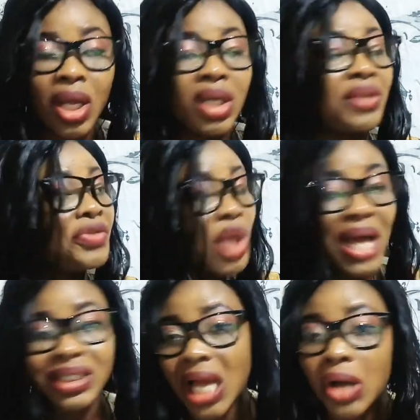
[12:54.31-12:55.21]
If you
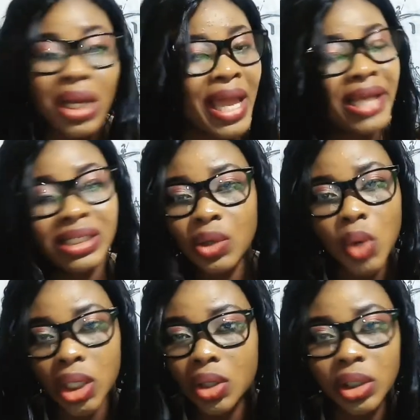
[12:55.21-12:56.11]
are down, kindly
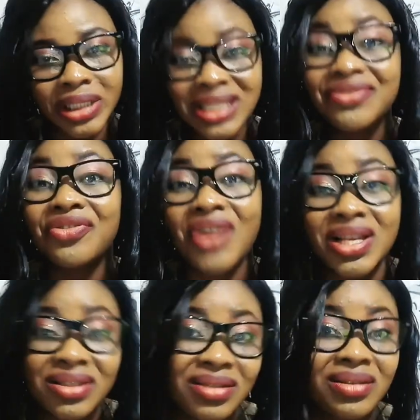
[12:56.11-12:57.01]
work on it
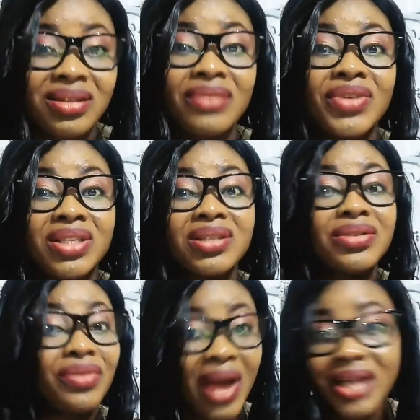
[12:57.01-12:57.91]
fast. If it
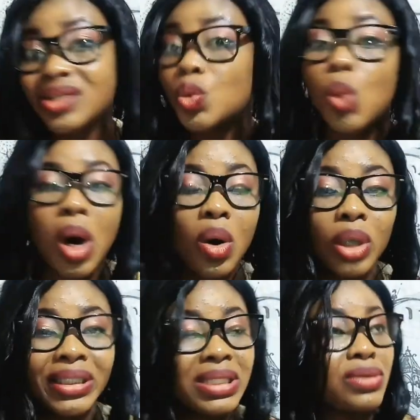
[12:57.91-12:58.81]
is red, work
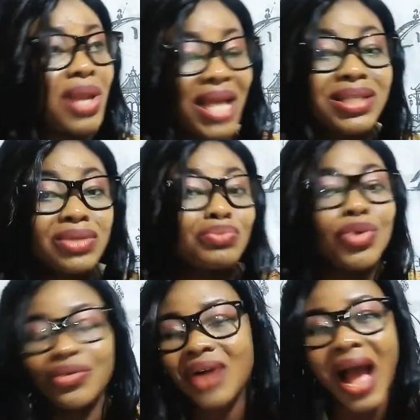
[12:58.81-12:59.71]
on it. So let it
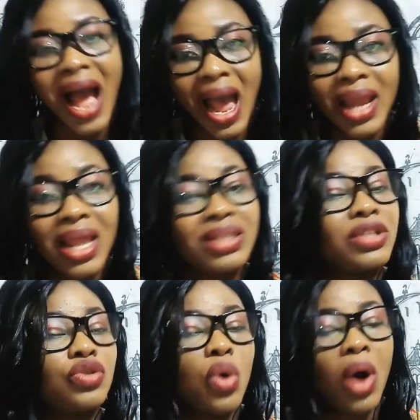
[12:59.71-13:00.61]
move higher, let
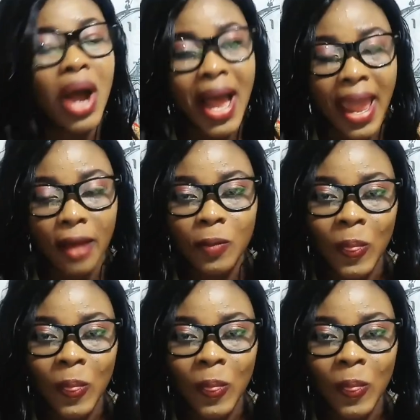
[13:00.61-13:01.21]
it go higher.